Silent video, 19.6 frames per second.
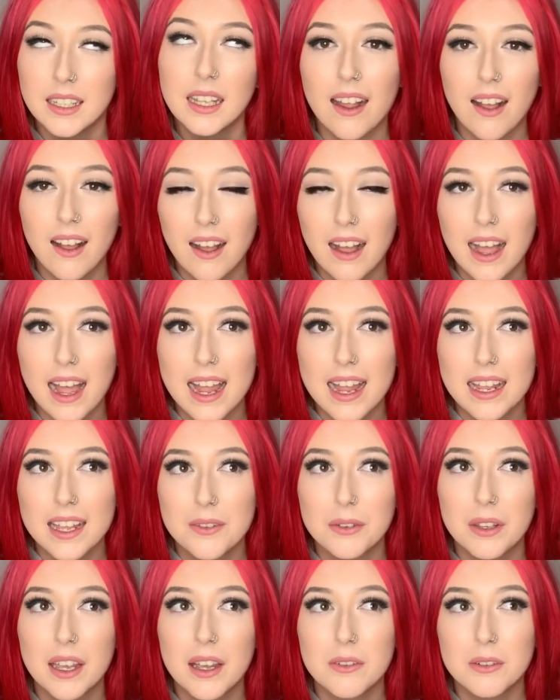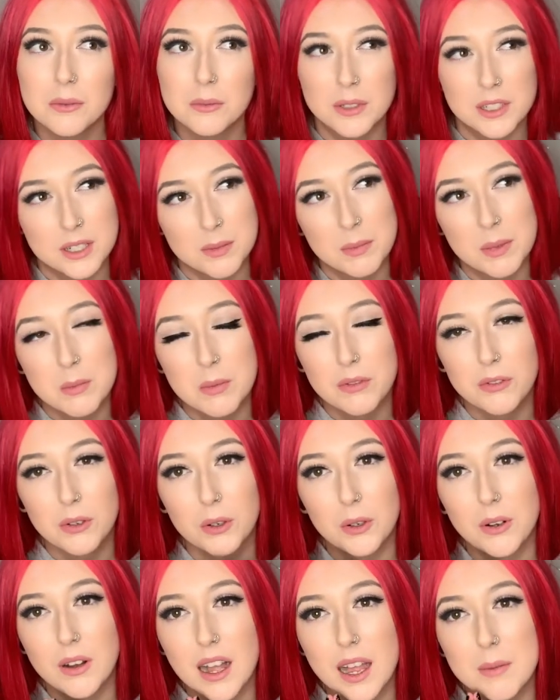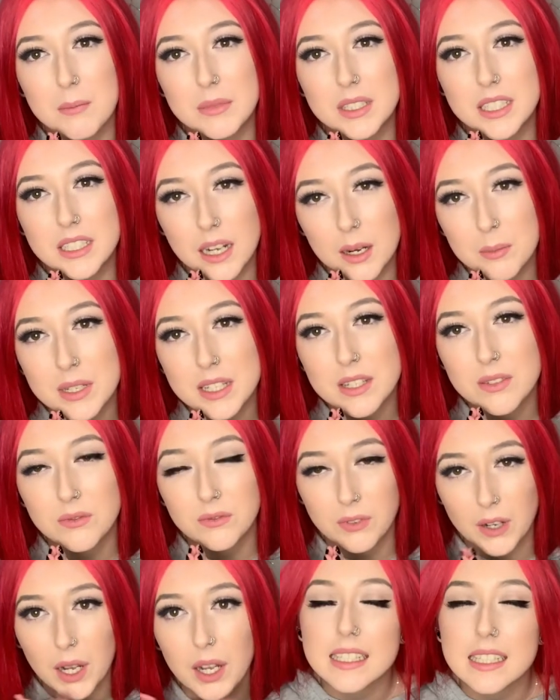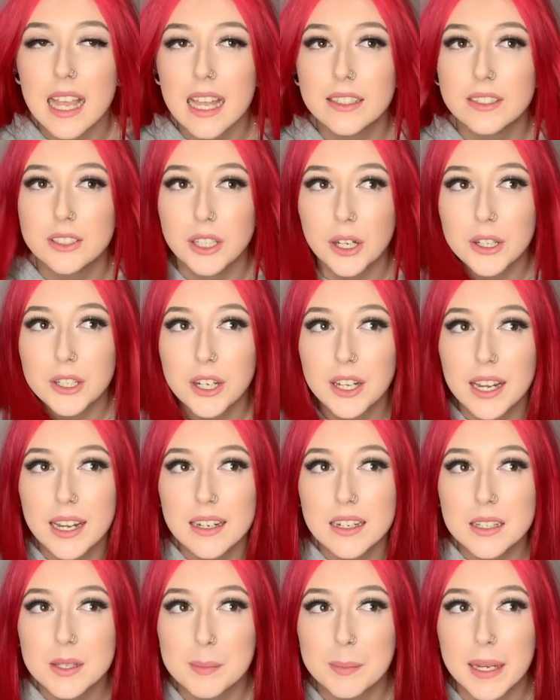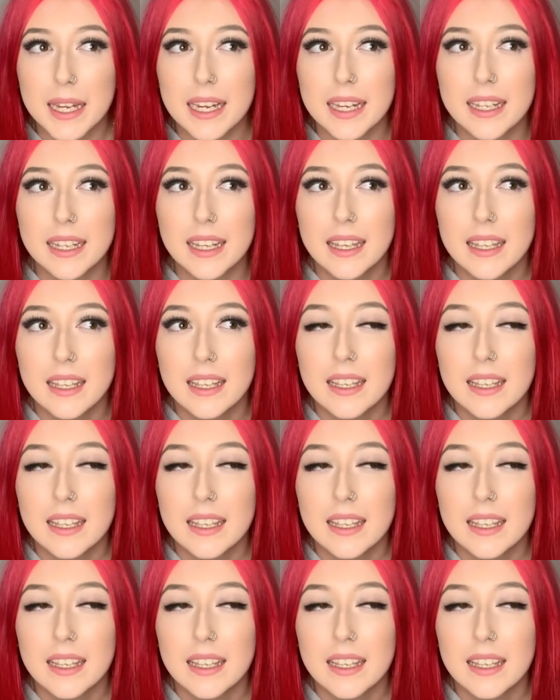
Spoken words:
Hi, if you haven't watched me before, I'm dumb as fuck. I don't know how to speak.